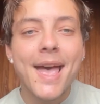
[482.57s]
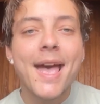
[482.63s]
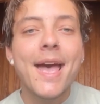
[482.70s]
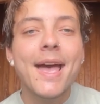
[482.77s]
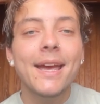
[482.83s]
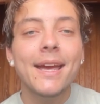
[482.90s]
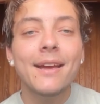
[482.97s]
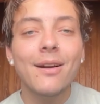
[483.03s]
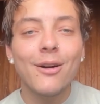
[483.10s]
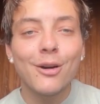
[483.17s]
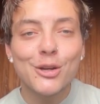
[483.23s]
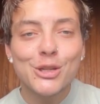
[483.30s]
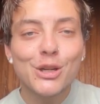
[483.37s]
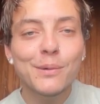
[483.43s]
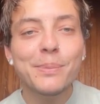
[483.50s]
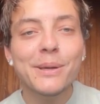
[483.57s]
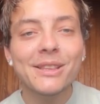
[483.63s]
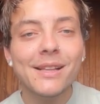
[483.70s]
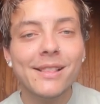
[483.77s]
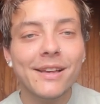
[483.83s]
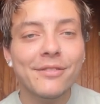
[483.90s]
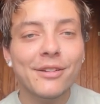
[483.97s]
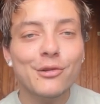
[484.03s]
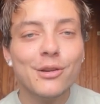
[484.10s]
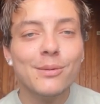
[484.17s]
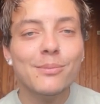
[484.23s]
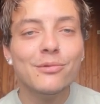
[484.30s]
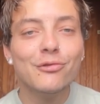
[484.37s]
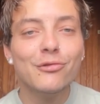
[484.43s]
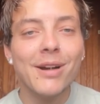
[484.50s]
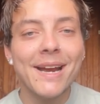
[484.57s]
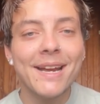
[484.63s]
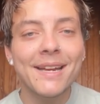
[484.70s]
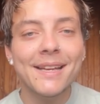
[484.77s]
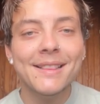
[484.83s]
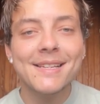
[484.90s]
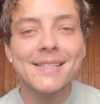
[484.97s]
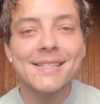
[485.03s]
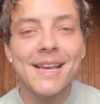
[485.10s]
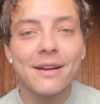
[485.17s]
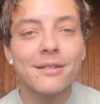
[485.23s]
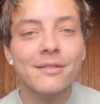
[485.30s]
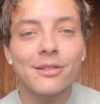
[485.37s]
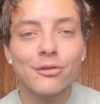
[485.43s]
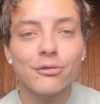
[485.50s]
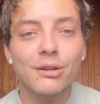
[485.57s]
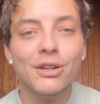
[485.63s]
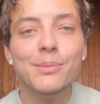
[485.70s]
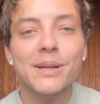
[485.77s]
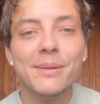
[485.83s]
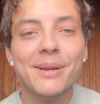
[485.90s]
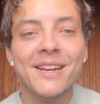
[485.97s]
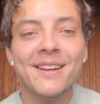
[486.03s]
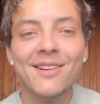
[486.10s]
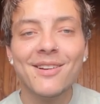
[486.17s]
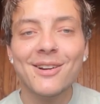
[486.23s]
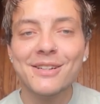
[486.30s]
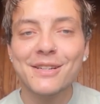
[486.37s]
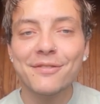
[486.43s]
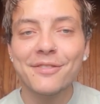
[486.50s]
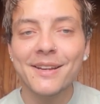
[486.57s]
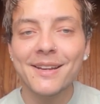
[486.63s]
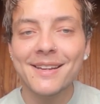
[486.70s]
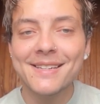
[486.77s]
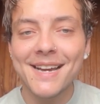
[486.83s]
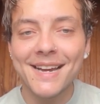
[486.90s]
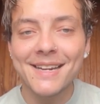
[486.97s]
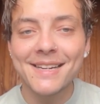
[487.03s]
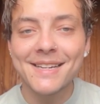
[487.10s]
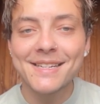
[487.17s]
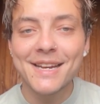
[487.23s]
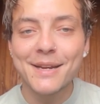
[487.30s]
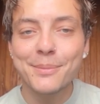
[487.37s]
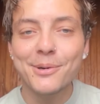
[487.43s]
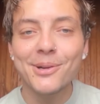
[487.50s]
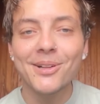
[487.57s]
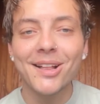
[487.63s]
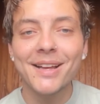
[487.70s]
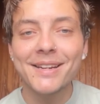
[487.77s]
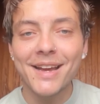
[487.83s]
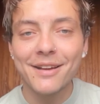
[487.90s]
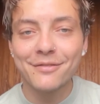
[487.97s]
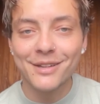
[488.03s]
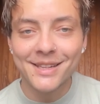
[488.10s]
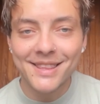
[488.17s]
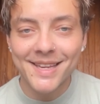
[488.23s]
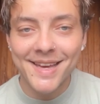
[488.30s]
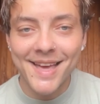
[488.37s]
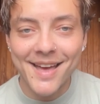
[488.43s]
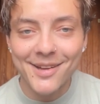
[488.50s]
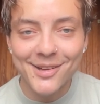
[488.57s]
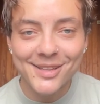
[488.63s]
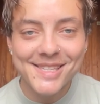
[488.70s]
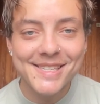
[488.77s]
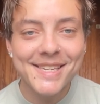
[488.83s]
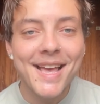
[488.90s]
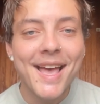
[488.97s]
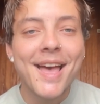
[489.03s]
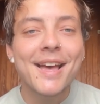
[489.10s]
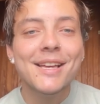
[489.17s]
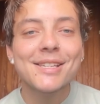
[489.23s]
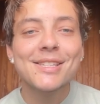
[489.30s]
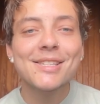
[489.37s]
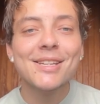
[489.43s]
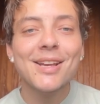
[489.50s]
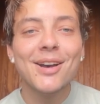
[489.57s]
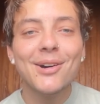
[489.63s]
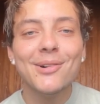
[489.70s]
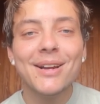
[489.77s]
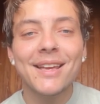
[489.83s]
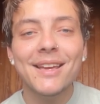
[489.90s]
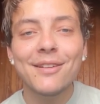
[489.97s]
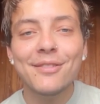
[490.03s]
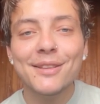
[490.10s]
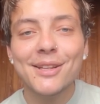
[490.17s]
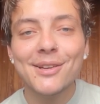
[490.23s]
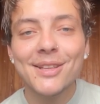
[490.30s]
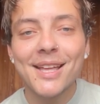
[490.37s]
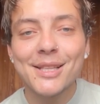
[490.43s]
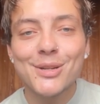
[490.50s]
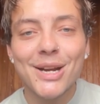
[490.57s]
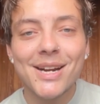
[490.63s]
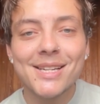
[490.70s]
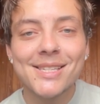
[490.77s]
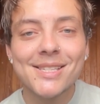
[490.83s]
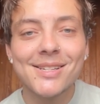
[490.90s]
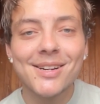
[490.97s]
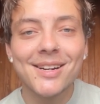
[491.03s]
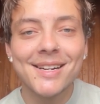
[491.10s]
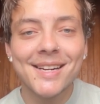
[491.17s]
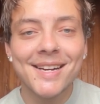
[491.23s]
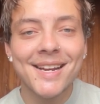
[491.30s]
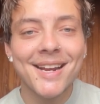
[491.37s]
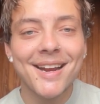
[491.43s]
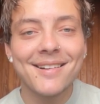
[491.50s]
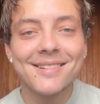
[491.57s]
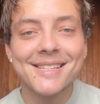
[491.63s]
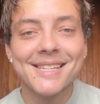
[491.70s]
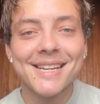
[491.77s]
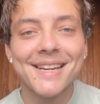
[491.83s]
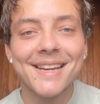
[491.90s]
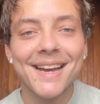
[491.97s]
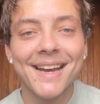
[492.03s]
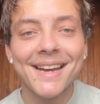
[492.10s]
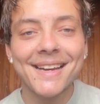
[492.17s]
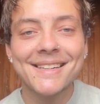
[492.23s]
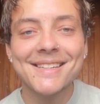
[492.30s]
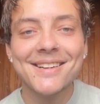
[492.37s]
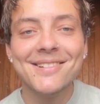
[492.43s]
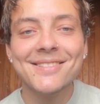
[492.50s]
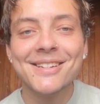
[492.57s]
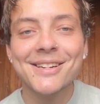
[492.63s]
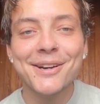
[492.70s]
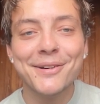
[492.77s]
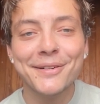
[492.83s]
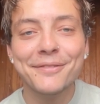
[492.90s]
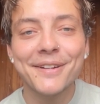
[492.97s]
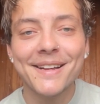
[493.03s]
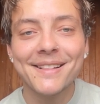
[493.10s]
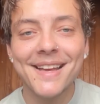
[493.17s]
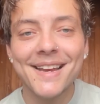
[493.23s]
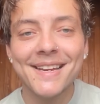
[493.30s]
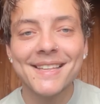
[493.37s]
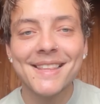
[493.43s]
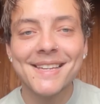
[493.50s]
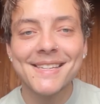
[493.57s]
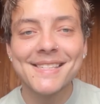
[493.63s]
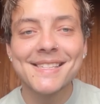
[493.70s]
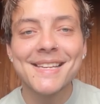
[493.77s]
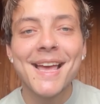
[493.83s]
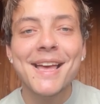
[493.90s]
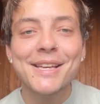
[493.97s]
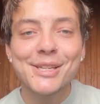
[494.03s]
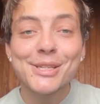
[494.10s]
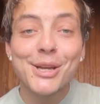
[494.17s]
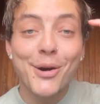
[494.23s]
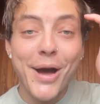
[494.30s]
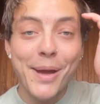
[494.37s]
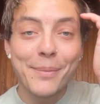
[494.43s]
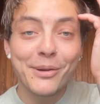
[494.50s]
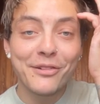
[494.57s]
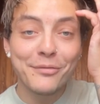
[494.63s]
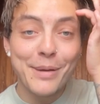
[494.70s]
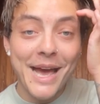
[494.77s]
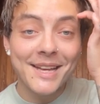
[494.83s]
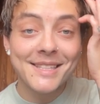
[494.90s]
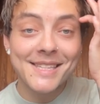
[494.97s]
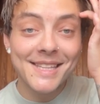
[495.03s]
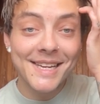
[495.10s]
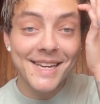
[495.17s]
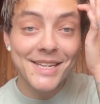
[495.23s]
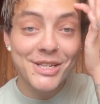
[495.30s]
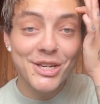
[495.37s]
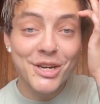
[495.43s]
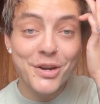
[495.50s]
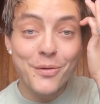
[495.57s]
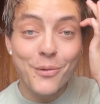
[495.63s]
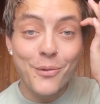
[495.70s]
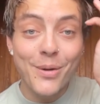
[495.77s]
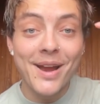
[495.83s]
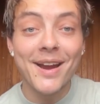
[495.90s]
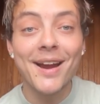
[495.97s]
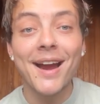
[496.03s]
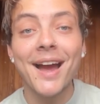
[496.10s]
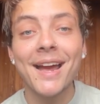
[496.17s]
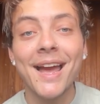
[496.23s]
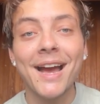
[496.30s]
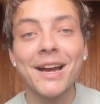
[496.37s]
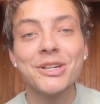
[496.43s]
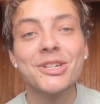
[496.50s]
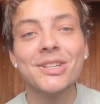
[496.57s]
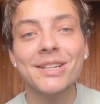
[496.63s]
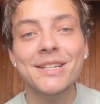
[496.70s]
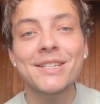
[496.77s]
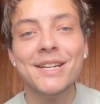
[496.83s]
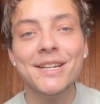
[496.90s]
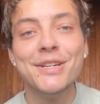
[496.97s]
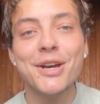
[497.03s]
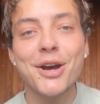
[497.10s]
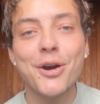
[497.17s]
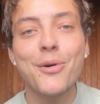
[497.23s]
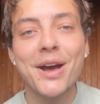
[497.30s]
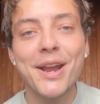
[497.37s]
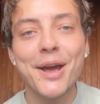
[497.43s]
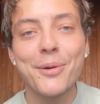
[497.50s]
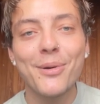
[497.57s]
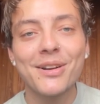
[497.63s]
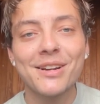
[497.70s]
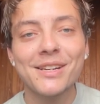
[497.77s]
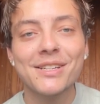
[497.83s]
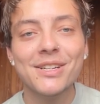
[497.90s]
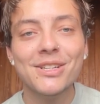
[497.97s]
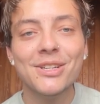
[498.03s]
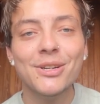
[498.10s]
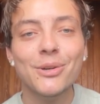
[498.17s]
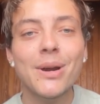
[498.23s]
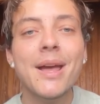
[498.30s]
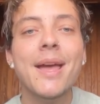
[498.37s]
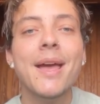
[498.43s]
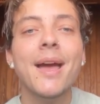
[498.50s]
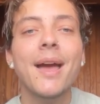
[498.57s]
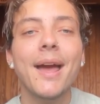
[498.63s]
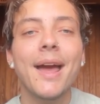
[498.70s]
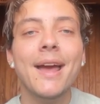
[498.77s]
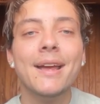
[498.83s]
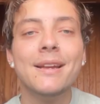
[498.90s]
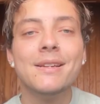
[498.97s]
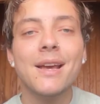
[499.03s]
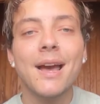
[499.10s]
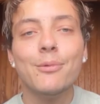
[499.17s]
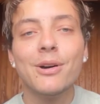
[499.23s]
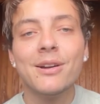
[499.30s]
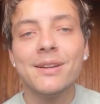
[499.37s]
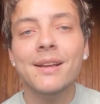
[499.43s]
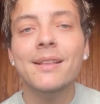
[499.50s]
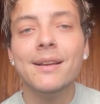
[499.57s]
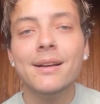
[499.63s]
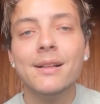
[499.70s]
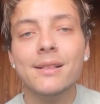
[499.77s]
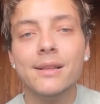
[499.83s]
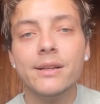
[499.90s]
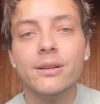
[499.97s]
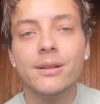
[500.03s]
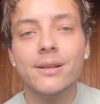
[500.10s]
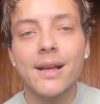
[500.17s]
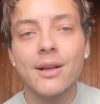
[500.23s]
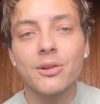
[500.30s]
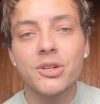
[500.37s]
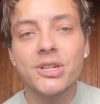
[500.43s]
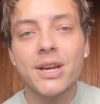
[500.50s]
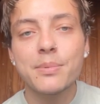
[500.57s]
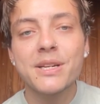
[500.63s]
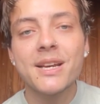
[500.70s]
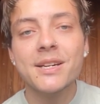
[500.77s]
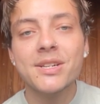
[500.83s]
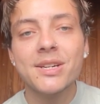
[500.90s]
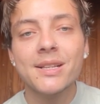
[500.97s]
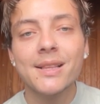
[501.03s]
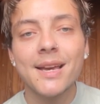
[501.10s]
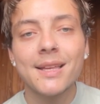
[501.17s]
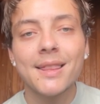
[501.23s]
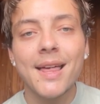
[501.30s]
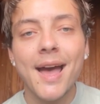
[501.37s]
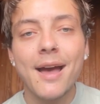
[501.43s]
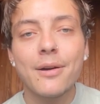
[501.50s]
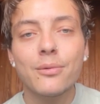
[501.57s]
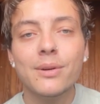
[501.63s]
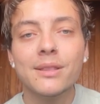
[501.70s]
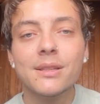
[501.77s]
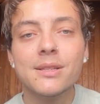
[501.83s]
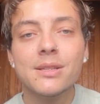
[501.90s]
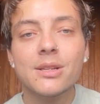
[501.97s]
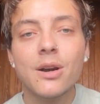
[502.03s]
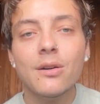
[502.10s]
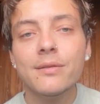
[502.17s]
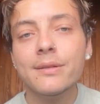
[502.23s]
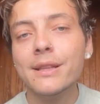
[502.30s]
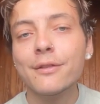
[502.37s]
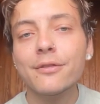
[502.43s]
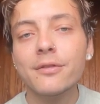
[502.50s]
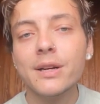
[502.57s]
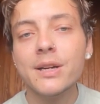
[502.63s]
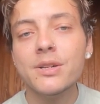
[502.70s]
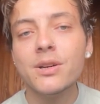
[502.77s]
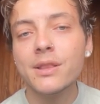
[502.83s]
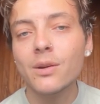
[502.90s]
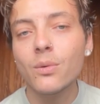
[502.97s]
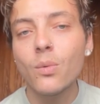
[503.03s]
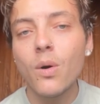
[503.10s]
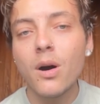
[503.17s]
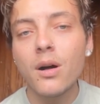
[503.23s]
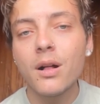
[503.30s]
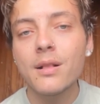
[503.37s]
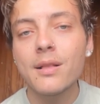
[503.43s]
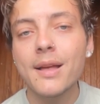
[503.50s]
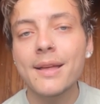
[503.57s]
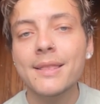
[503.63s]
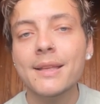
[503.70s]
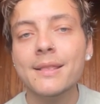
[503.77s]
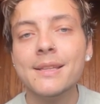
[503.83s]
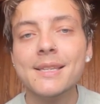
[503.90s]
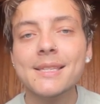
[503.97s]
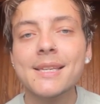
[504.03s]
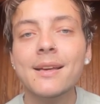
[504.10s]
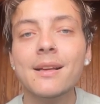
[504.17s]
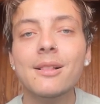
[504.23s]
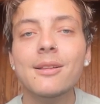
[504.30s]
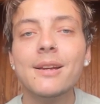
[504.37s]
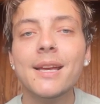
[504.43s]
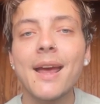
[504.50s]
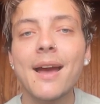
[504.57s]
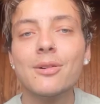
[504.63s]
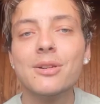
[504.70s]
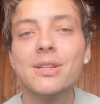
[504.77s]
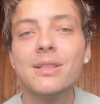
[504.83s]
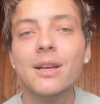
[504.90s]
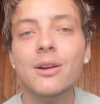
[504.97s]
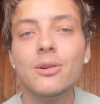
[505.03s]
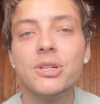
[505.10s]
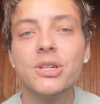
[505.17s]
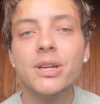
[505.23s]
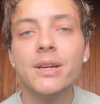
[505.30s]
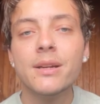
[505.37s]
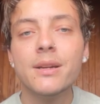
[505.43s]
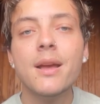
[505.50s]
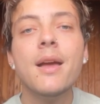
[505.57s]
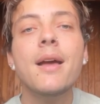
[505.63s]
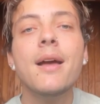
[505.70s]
It also put the living room right in the center of the room and made it hard to fit a dining table and everything else. So even though that's where I started it, I was like, I don't know if I like this. So I moved back to the kitchen where I actually did know what I wanted to do, and I wanted a little L-shaped kitchen like that with the stove and the fridge on the wall and then the sink looking out to the ocean.